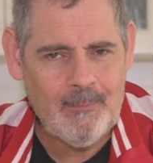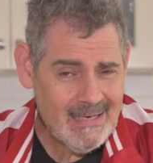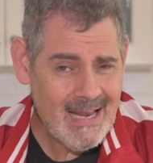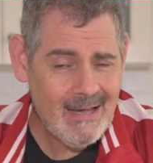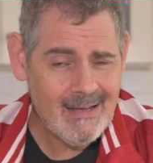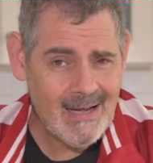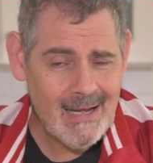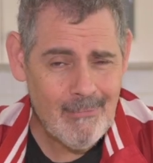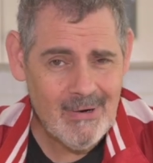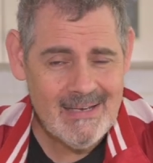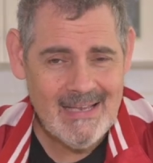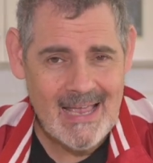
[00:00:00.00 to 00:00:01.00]
Now, can
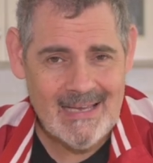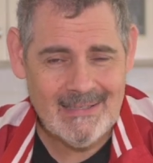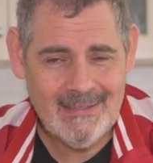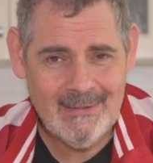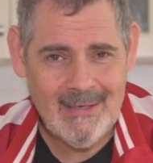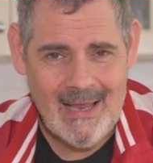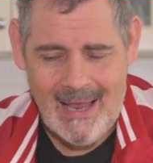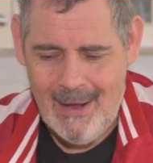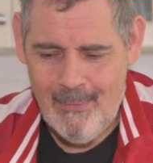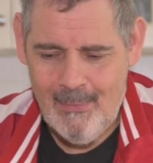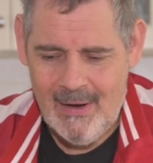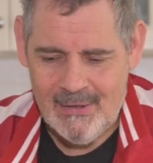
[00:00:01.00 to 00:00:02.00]
anyone guess
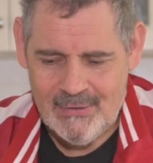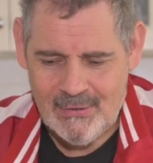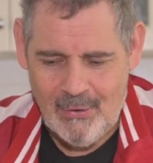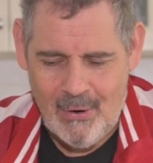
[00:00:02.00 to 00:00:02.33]
how much